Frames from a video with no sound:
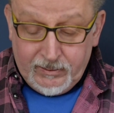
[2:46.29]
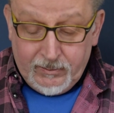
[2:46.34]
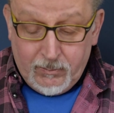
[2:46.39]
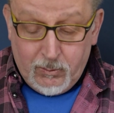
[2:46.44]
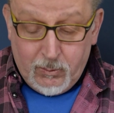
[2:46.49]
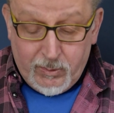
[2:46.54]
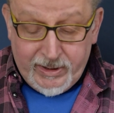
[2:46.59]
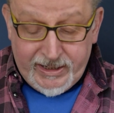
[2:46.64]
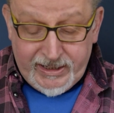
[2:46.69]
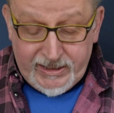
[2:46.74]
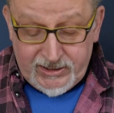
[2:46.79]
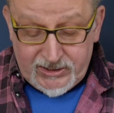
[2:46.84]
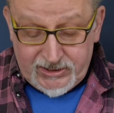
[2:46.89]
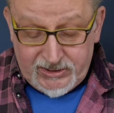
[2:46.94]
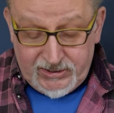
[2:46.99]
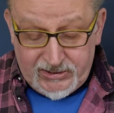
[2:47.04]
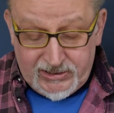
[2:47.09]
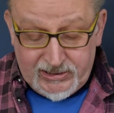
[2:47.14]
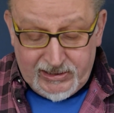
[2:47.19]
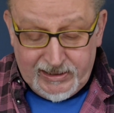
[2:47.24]
Ways
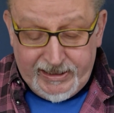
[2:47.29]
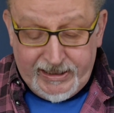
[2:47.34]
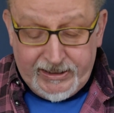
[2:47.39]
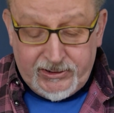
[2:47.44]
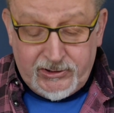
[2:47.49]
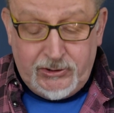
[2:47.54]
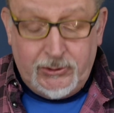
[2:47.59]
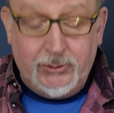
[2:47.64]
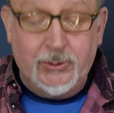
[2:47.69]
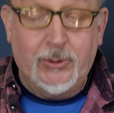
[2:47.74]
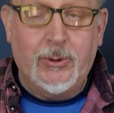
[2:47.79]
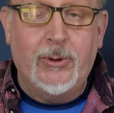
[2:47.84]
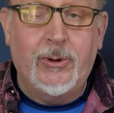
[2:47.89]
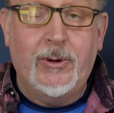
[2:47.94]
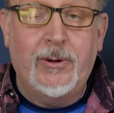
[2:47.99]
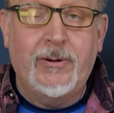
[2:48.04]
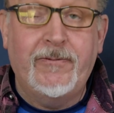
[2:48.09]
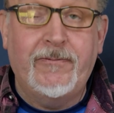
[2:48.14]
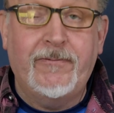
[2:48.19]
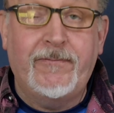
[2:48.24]
to select
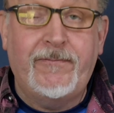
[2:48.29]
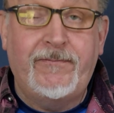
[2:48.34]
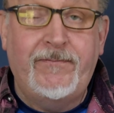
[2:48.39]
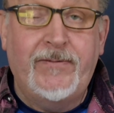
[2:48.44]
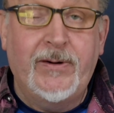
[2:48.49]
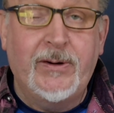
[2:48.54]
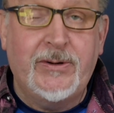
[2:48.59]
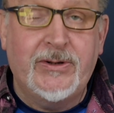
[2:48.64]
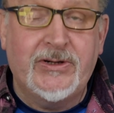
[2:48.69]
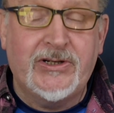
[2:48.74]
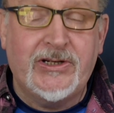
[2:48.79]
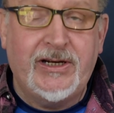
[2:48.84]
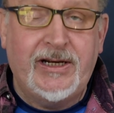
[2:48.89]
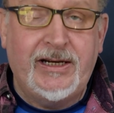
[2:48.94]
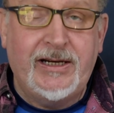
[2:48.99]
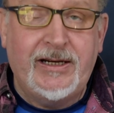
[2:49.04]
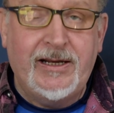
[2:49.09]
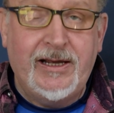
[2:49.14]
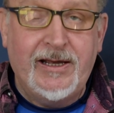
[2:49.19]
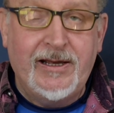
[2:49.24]
your
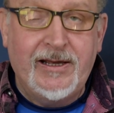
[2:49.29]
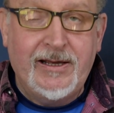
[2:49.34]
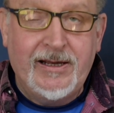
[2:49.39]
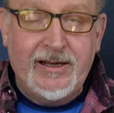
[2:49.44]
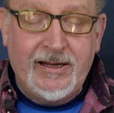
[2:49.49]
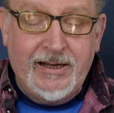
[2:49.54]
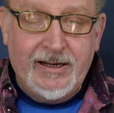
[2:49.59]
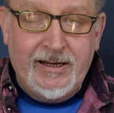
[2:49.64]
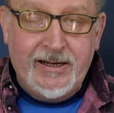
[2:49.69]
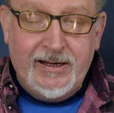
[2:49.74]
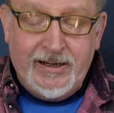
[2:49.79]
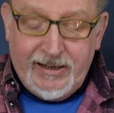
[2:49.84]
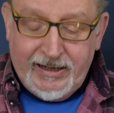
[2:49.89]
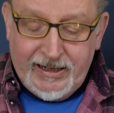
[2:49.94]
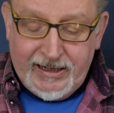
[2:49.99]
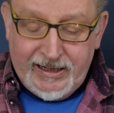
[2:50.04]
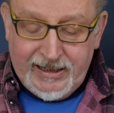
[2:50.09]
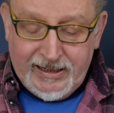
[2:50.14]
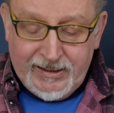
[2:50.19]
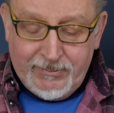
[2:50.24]
focusing
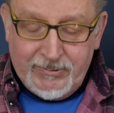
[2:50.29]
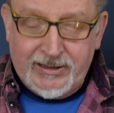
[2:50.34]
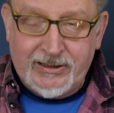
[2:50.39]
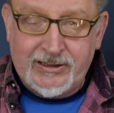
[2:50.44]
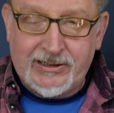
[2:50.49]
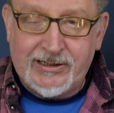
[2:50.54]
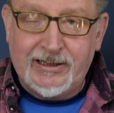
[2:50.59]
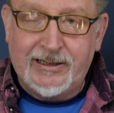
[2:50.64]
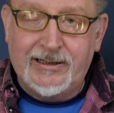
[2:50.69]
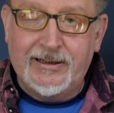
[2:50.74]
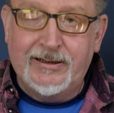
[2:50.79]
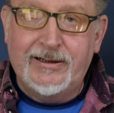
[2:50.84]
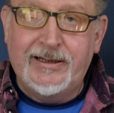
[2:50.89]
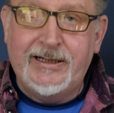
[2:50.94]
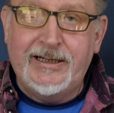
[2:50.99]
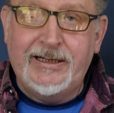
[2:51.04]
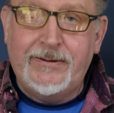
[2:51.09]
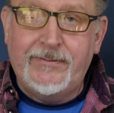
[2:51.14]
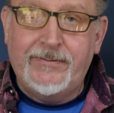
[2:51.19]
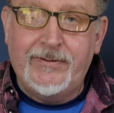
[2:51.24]
here with this little
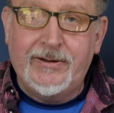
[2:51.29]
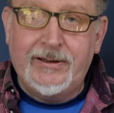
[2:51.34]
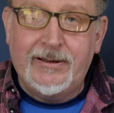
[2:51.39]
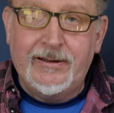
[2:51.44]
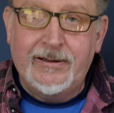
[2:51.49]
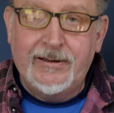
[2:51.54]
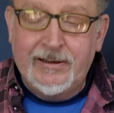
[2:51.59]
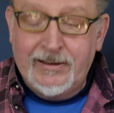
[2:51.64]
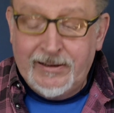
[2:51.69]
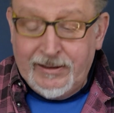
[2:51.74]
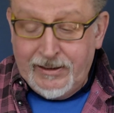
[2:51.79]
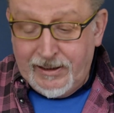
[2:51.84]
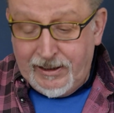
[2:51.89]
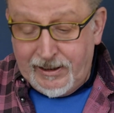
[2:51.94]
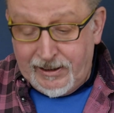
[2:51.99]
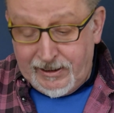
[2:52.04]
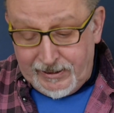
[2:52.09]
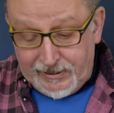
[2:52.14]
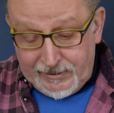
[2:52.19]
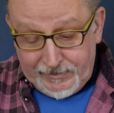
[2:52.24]
lever.
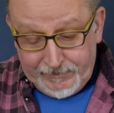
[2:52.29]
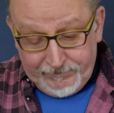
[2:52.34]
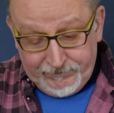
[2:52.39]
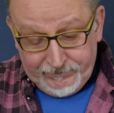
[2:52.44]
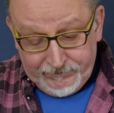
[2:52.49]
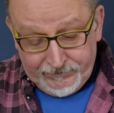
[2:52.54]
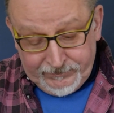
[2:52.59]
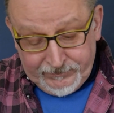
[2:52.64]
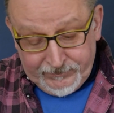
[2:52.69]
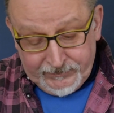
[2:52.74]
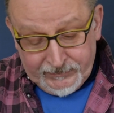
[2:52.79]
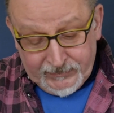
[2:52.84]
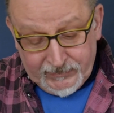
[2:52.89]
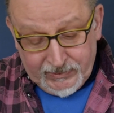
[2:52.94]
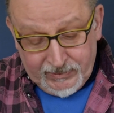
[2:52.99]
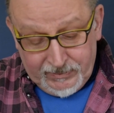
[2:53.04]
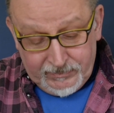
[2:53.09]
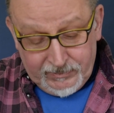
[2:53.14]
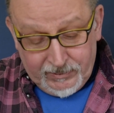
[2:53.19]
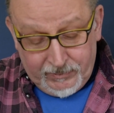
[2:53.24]

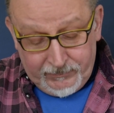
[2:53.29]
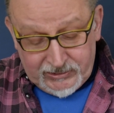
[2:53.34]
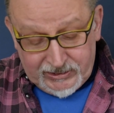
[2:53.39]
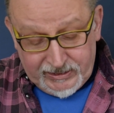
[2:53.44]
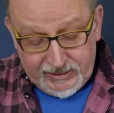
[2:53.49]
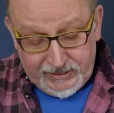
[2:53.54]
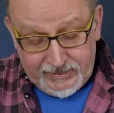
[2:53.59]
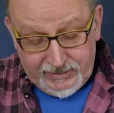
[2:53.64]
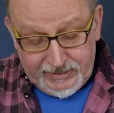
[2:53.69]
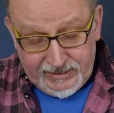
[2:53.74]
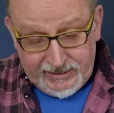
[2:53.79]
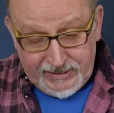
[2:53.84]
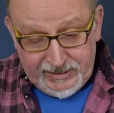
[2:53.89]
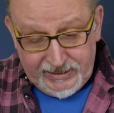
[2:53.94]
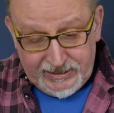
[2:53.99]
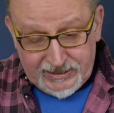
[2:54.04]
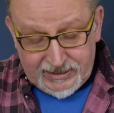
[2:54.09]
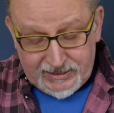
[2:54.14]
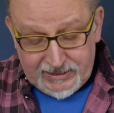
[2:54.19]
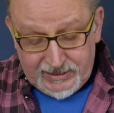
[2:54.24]
Obviously
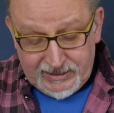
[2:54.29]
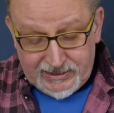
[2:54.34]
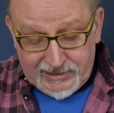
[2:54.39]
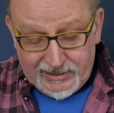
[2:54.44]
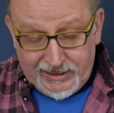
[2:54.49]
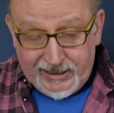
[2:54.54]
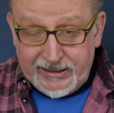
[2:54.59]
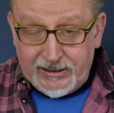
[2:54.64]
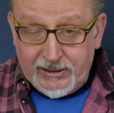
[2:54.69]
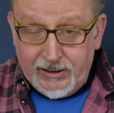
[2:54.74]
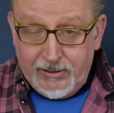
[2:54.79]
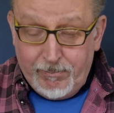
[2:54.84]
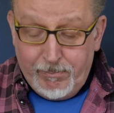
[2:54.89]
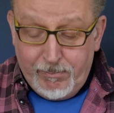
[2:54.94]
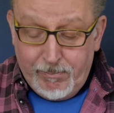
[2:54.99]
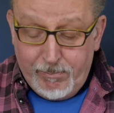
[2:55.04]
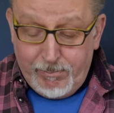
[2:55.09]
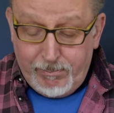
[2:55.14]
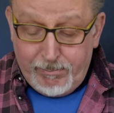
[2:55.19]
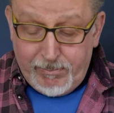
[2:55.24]
this, like
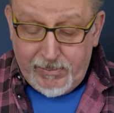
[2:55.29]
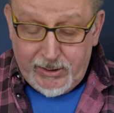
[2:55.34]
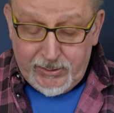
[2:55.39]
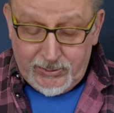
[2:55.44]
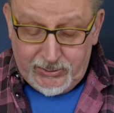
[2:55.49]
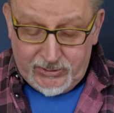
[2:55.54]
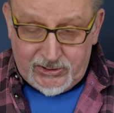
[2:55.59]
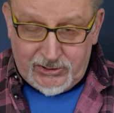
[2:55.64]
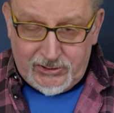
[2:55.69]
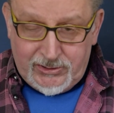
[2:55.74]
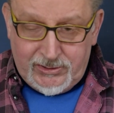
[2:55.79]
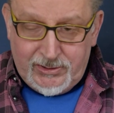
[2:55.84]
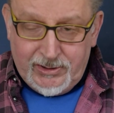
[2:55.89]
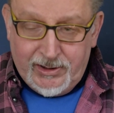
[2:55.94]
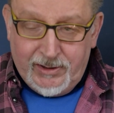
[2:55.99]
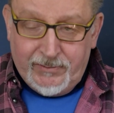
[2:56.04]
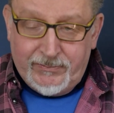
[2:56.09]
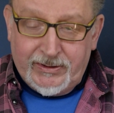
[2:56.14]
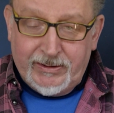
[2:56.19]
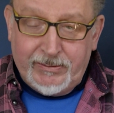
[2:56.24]

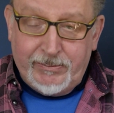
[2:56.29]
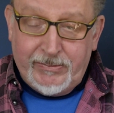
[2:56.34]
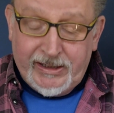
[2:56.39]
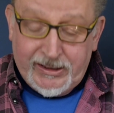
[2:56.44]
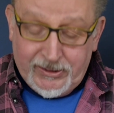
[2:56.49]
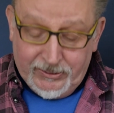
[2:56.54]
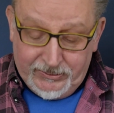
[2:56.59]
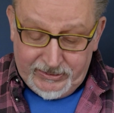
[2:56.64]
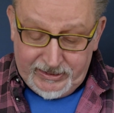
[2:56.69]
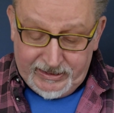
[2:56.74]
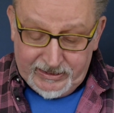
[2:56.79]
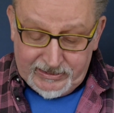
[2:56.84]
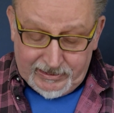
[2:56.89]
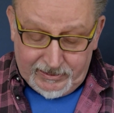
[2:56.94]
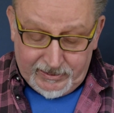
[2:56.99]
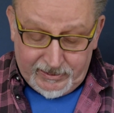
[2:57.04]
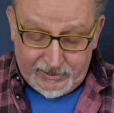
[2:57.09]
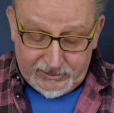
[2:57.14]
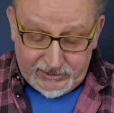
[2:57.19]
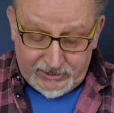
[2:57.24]
most of the Nikon
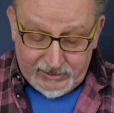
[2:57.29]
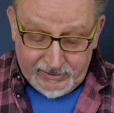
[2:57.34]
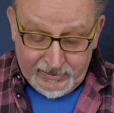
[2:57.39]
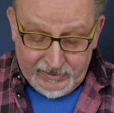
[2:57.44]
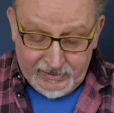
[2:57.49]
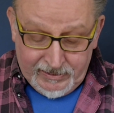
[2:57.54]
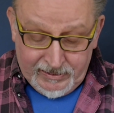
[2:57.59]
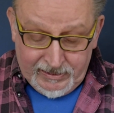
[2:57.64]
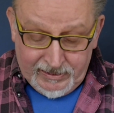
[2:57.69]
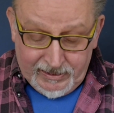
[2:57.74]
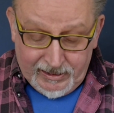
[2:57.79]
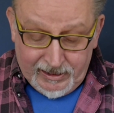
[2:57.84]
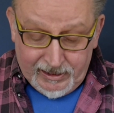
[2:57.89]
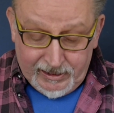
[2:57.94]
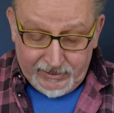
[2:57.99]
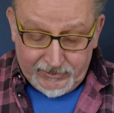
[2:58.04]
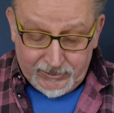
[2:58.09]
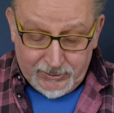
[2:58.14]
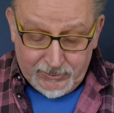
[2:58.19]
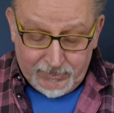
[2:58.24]
DSLRs,
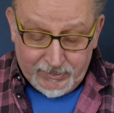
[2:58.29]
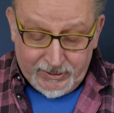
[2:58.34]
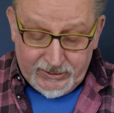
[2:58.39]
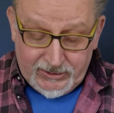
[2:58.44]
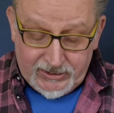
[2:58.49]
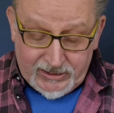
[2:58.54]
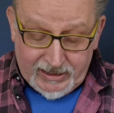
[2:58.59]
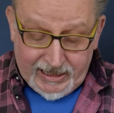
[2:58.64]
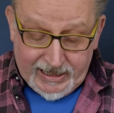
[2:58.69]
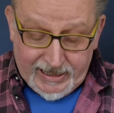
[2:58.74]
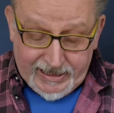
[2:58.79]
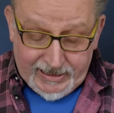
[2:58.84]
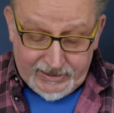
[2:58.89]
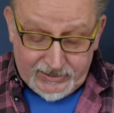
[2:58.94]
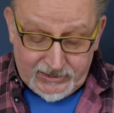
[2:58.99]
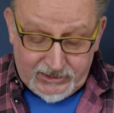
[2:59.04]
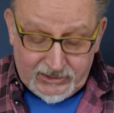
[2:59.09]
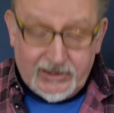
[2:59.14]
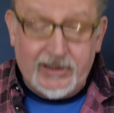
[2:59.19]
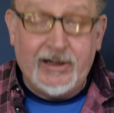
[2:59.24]
the good ones,
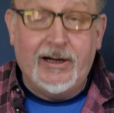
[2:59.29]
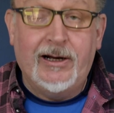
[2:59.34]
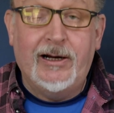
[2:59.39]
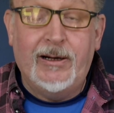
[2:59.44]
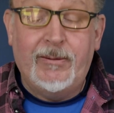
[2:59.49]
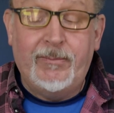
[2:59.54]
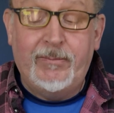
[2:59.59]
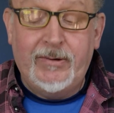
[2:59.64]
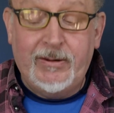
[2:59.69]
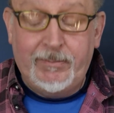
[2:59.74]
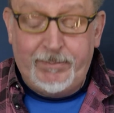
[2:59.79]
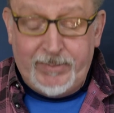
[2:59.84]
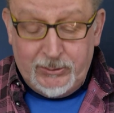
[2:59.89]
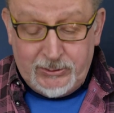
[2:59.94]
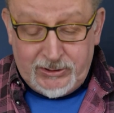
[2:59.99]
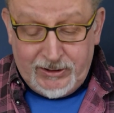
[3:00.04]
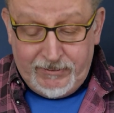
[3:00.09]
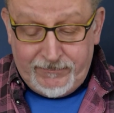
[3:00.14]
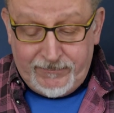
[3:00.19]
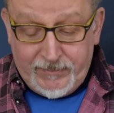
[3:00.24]
has a
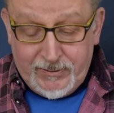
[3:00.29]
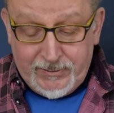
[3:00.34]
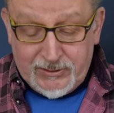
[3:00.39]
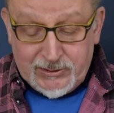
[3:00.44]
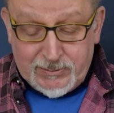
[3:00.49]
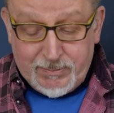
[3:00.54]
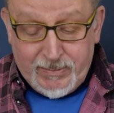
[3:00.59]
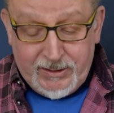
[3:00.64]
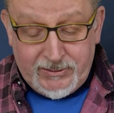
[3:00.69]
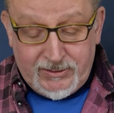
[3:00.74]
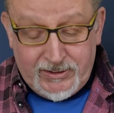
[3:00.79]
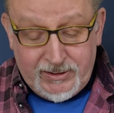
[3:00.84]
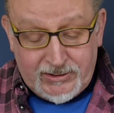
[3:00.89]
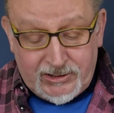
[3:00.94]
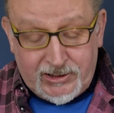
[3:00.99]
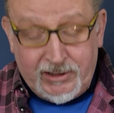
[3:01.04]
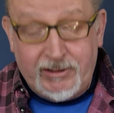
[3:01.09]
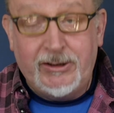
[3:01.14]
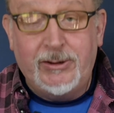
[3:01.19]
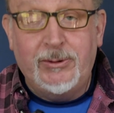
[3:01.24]
built-in focus motor,
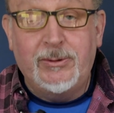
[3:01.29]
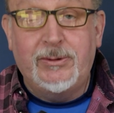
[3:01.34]
so you